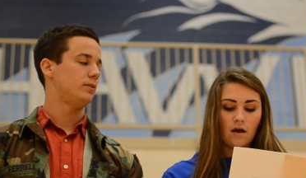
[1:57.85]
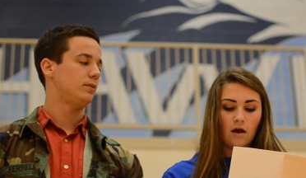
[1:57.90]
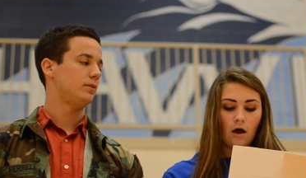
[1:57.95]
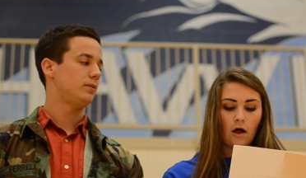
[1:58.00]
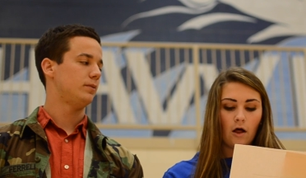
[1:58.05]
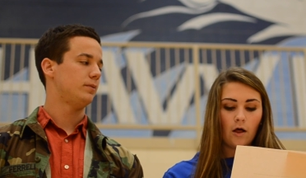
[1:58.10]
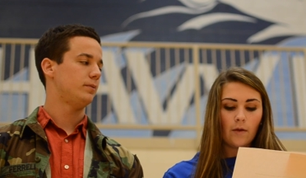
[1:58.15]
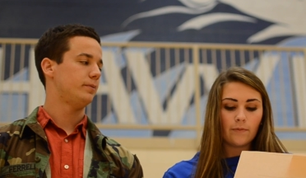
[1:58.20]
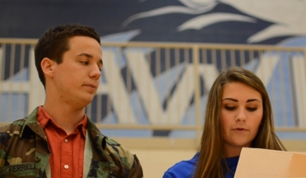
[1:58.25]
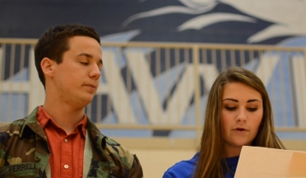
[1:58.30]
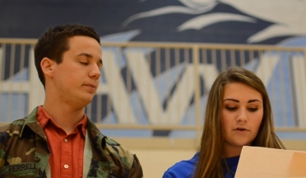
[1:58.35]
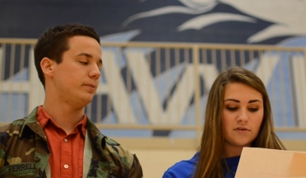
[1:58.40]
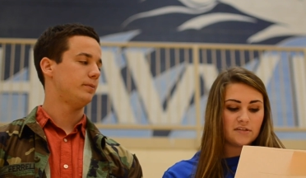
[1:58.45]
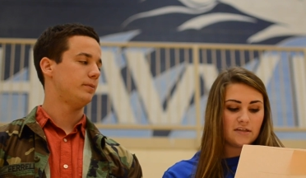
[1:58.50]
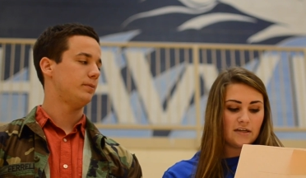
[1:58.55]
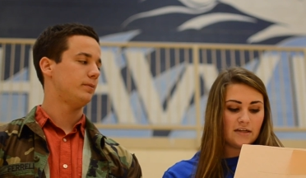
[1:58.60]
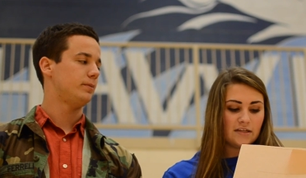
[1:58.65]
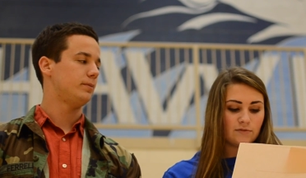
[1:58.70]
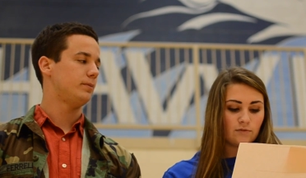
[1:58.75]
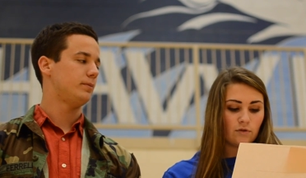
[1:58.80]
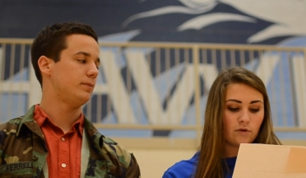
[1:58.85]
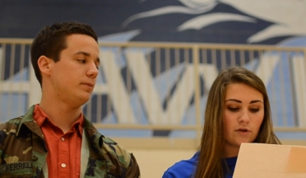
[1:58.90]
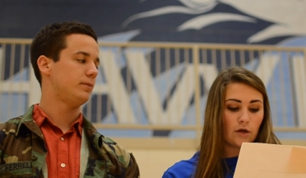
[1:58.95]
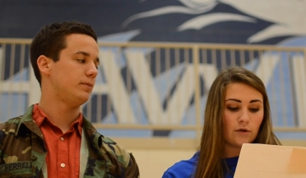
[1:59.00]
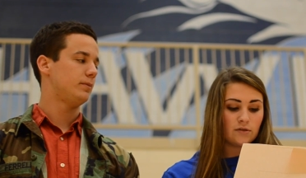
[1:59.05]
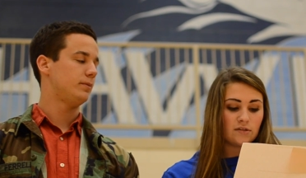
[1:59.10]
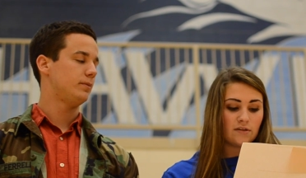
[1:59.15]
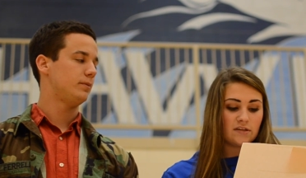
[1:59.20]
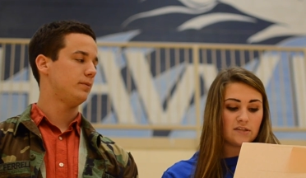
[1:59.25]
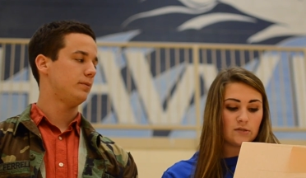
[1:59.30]
Speaker 1: All proceeds will go
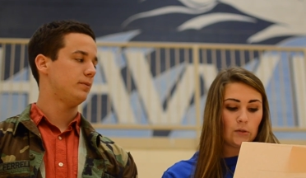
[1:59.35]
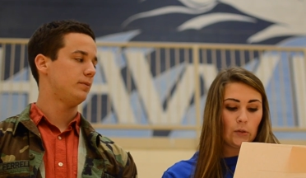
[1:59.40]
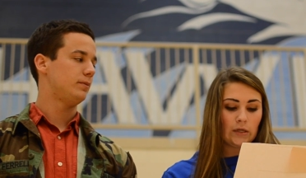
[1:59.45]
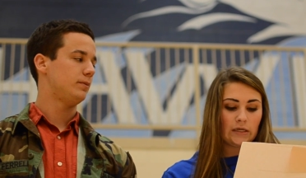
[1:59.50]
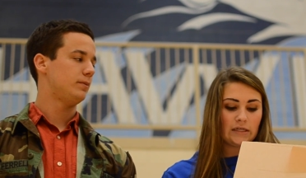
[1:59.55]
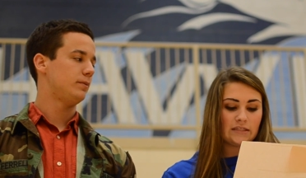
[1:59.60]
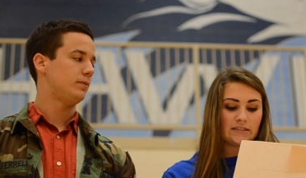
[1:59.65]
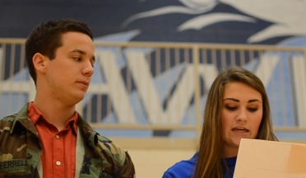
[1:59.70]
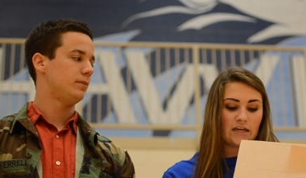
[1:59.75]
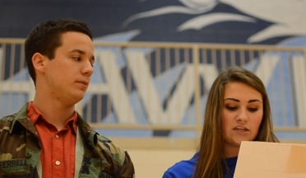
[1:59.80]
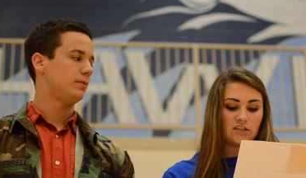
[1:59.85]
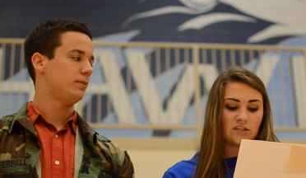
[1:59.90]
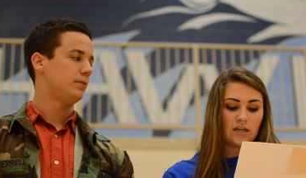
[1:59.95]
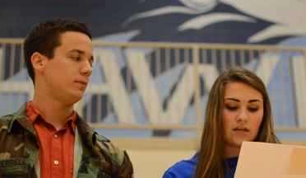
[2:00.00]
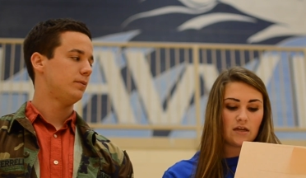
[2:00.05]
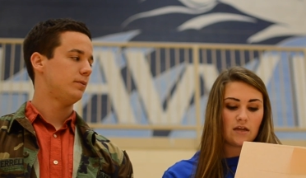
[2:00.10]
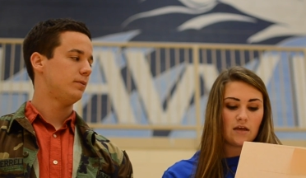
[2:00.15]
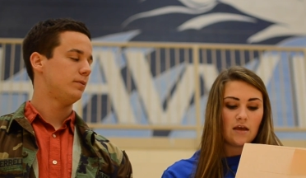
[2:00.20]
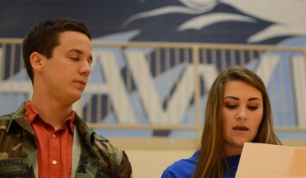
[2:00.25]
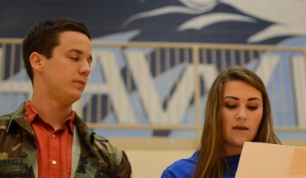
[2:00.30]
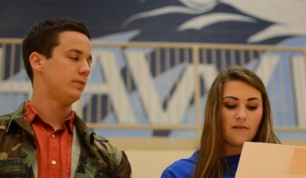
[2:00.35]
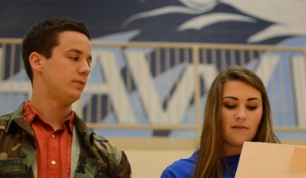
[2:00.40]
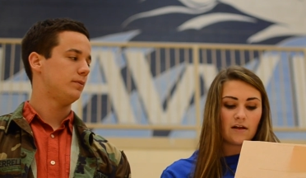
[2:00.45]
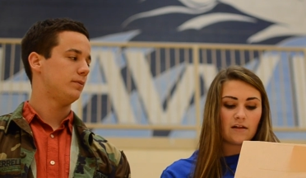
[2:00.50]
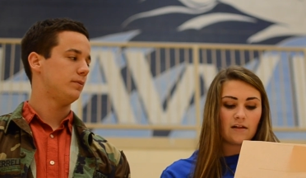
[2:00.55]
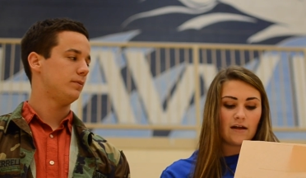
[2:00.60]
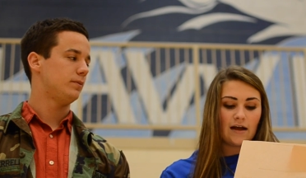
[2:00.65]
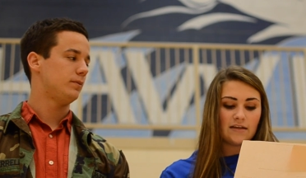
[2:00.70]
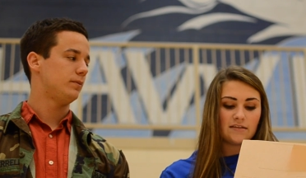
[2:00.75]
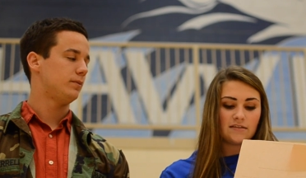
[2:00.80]
to this organization. The
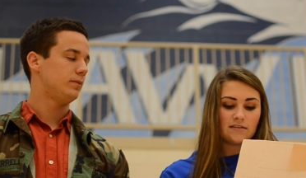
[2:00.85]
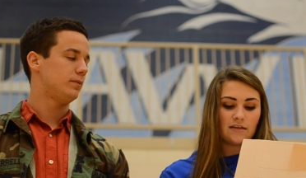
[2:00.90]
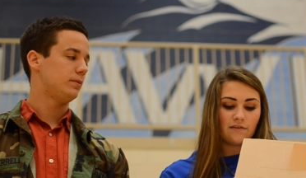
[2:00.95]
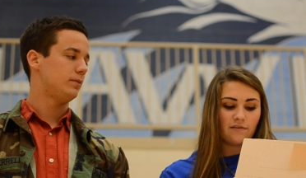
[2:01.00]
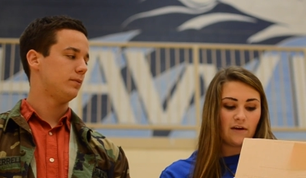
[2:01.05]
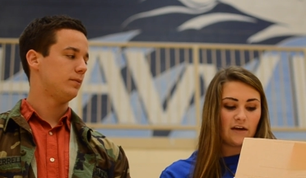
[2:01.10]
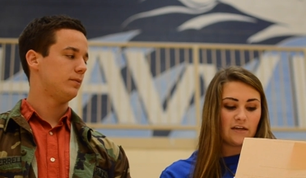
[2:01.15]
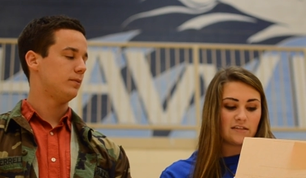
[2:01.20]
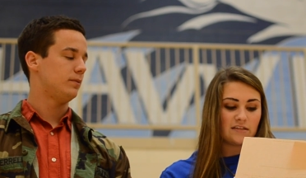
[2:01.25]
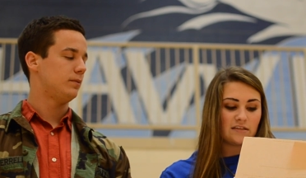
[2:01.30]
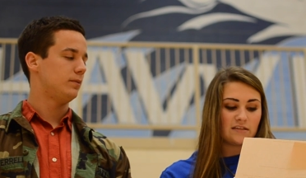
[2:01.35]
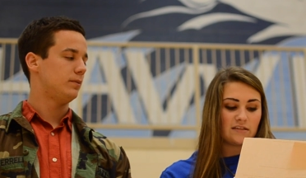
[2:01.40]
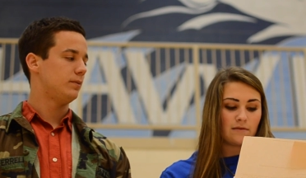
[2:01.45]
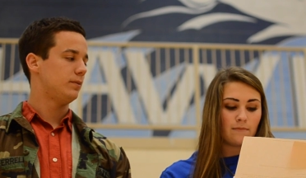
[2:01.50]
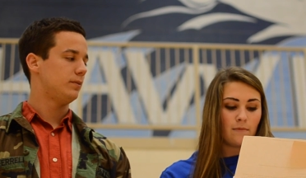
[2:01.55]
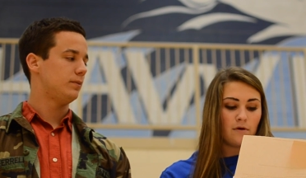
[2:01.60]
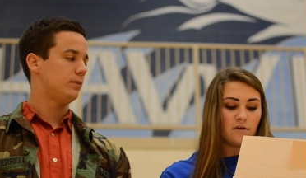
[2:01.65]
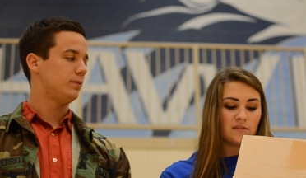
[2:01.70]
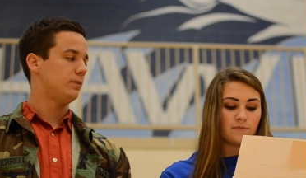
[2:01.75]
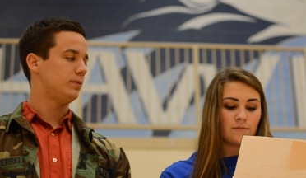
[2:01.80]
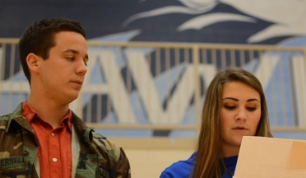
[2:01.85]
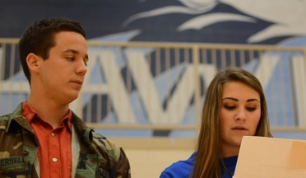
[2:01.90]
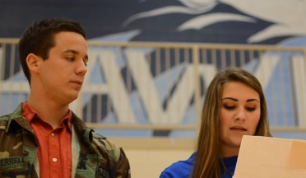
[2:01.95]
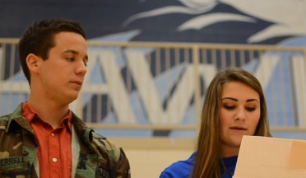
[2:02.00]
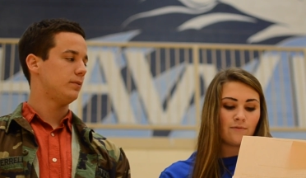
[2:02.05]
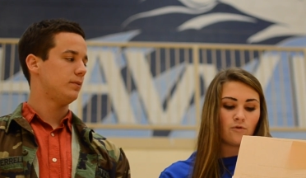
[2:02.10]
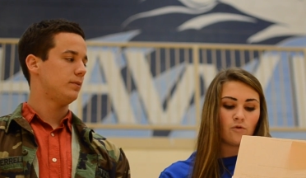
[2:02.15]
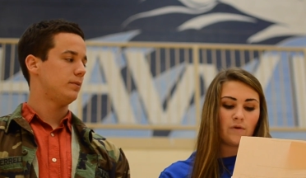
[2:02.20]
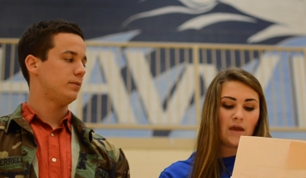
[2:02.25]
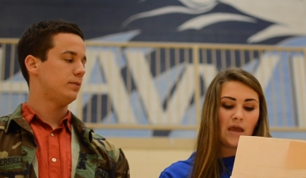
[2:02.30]
class that raises the most money
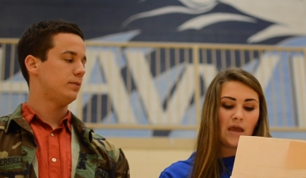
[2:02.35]
will be